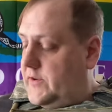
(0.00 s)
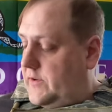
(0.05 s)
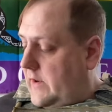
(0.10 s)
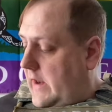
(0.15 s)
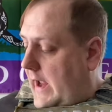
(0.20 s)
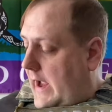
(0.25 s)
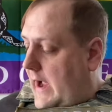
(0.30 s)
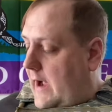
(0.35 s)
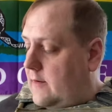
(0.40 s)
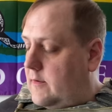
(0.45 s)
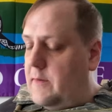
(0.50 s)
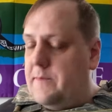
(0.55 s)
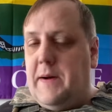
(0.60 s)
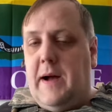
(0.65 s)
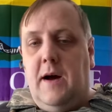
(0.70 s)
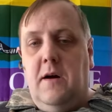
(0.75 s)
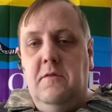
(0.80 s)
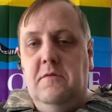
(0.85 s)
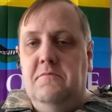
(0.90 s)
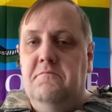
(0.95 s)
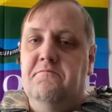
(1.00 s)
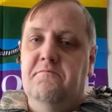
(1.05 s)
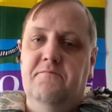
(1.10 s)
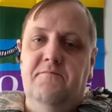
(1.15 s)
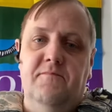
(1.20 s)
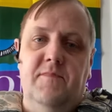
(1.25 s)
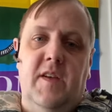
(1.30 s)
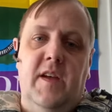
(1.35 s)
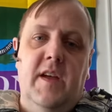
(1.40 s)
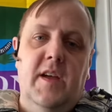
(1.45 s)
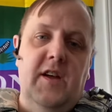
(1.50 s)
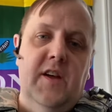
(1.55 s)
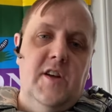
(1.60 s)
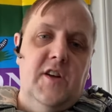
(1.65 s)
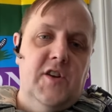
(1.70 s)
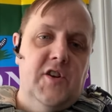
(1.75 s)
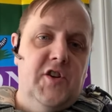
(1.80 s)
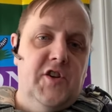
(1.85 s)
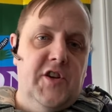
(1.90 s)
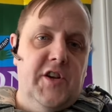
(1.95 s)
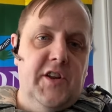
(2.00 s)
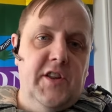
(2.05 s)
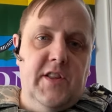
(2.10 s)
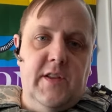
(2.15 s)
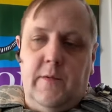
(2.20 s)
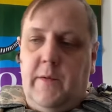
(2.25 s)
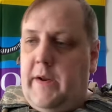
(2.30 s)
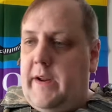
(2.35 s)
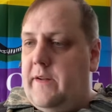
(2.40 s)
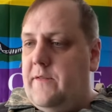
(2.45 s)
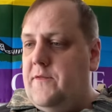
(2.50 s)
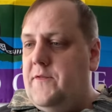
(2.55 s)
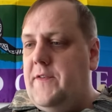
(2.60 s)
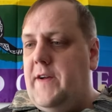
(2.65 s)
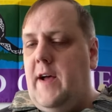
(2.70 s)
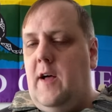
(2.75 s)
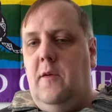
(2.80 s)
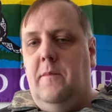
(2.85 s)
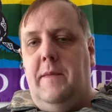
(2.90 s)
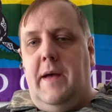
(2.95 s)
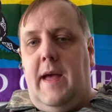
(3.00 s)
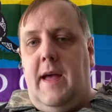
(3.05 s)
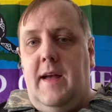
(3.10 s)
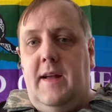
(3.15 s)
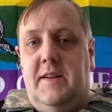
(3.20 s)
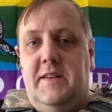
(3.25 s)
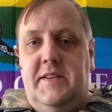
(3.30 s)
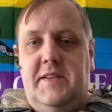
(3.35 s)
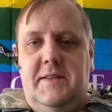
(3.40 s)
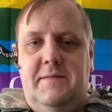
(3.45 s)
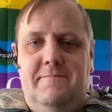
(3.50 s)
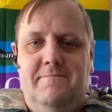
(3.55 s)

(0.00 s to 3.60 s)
how about G3 and mags?